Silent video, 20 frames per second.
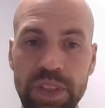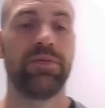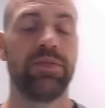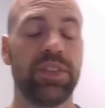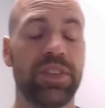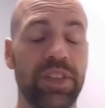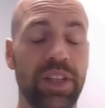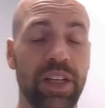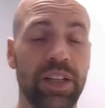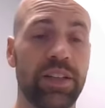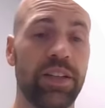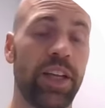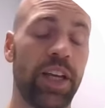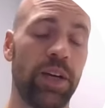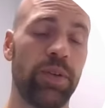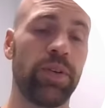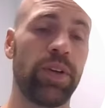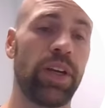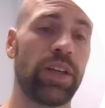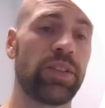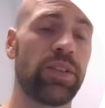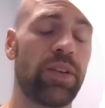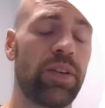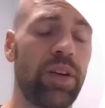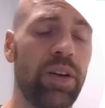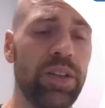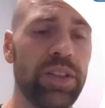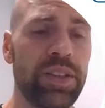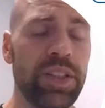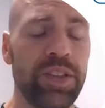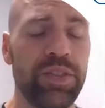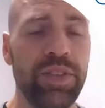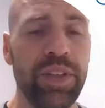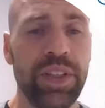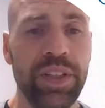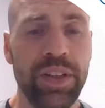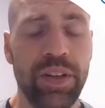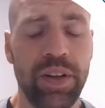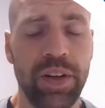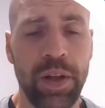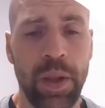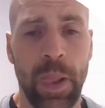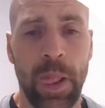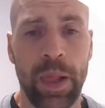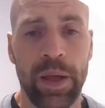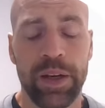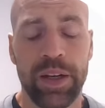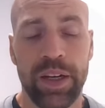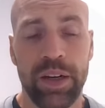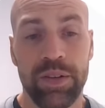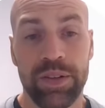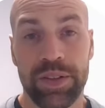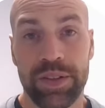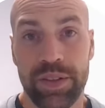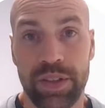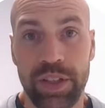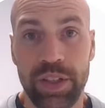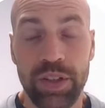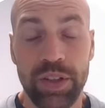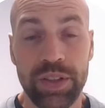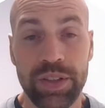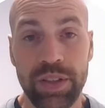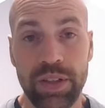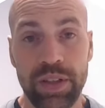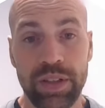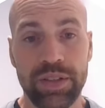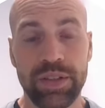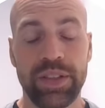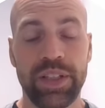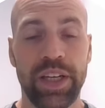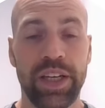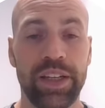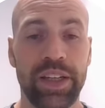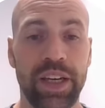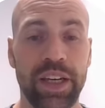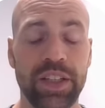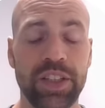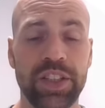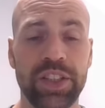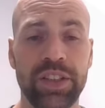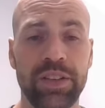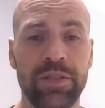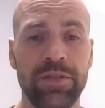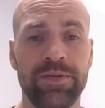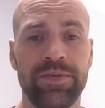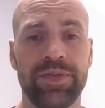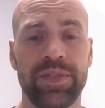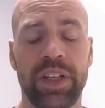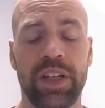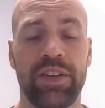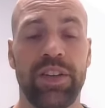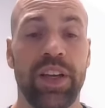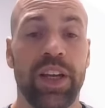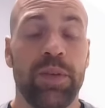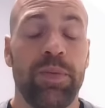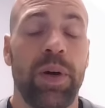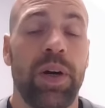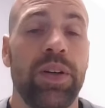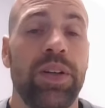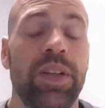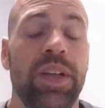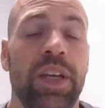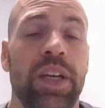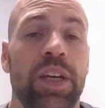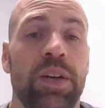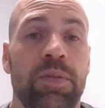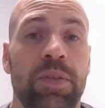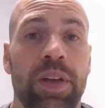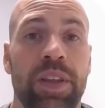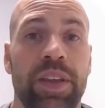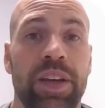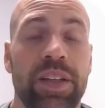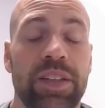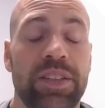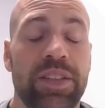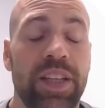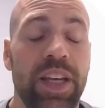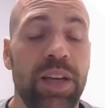With that, I would like to close this video. Now it's your turn to take action. Now think about whether it's